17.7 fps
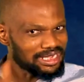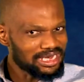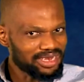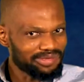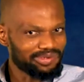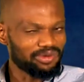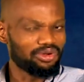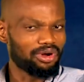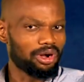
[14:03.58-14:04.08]

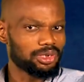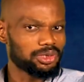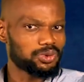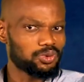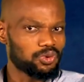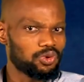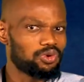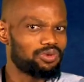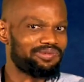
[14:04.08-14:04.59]
individuals
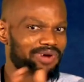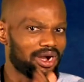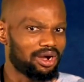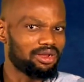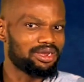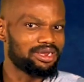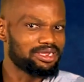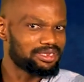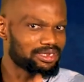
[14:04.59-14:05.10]
who
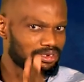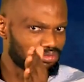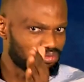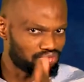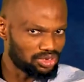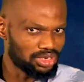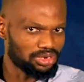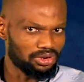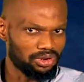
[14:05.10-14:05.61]
violate and
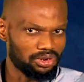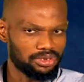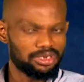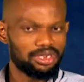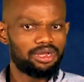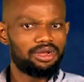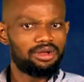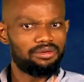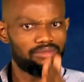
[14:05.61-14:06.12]
break laws,
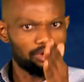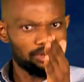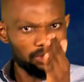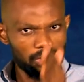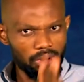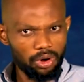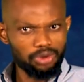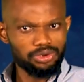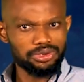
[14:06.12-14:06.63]
but
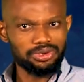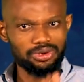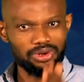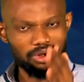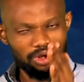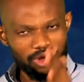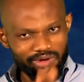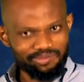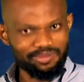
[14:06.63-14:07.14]
also
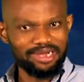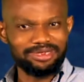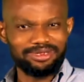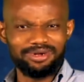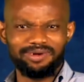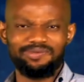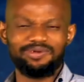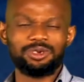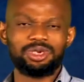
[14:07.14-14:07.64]
government
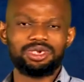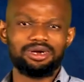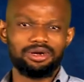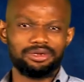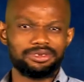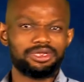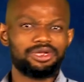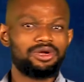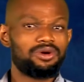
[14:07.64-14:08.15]

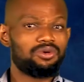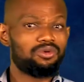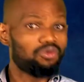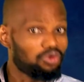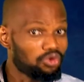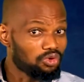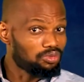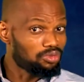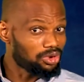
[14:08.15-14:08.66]
officials
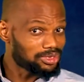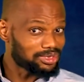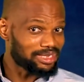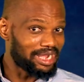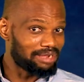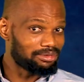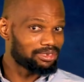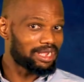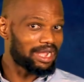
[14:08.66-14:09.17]
who most
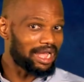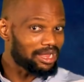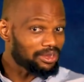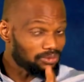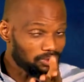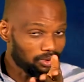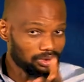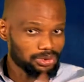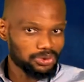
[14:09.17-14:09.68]
times are the
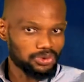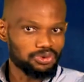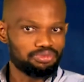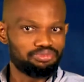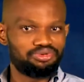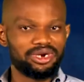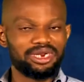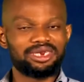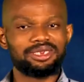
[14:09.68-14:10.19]
ones who
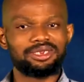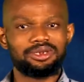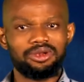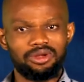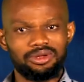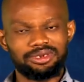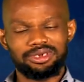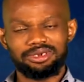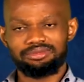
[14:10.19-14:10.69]
break these
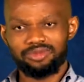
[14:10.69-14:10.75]
laws the